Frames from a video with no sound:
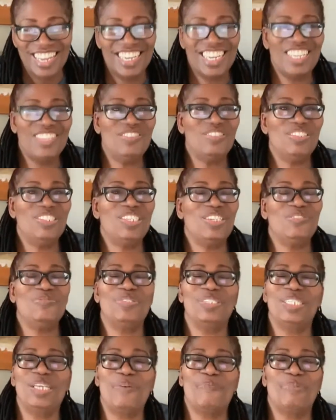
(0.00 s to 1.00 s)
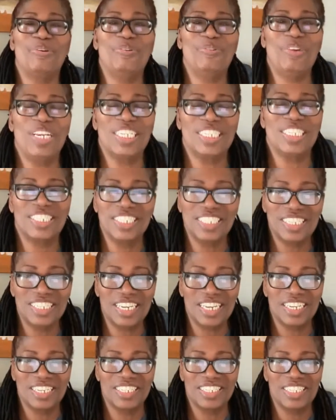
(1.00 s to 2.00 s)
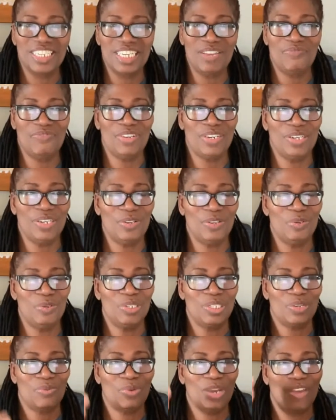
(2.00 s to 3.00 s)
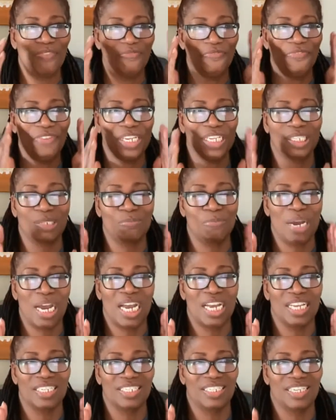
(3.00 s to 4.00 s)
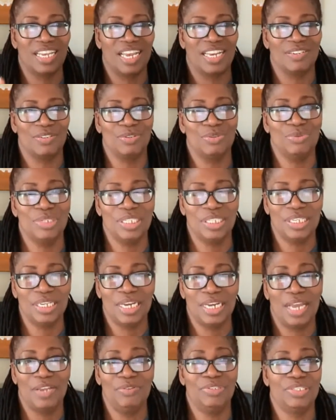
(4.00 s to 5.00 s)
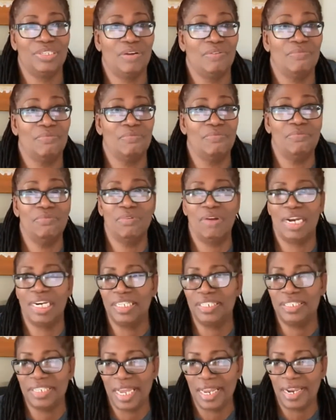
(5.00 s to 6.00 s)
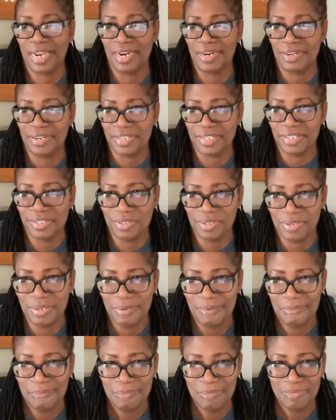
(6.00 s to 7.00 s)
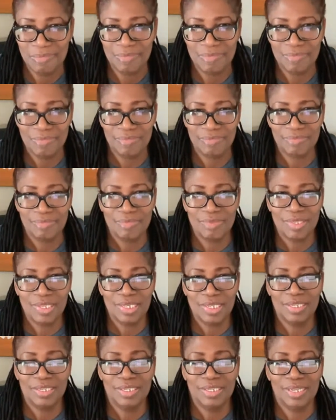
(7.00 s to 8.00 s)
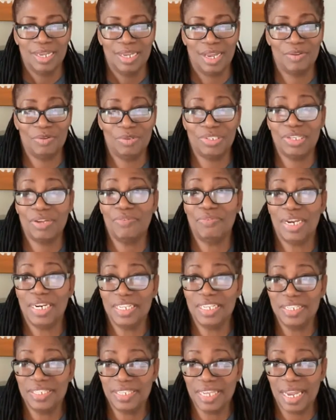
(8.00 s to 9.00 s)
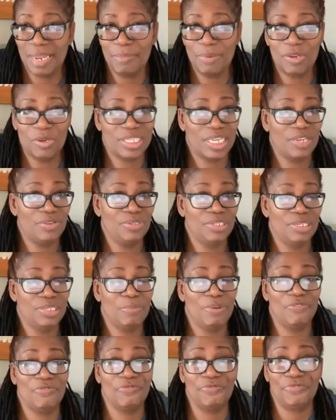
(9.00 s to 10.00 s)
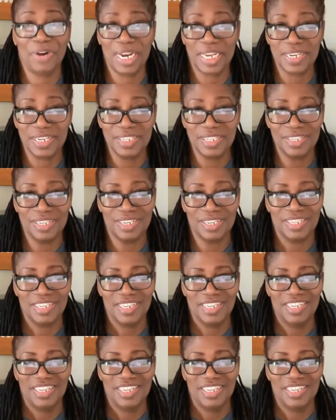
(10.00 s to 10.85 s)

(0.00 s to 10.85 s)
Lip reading: They used to do some crazy things. Even they used to wear face masks and those things. I used to run inside and lock the door. I used to run inside because I used to be frightened.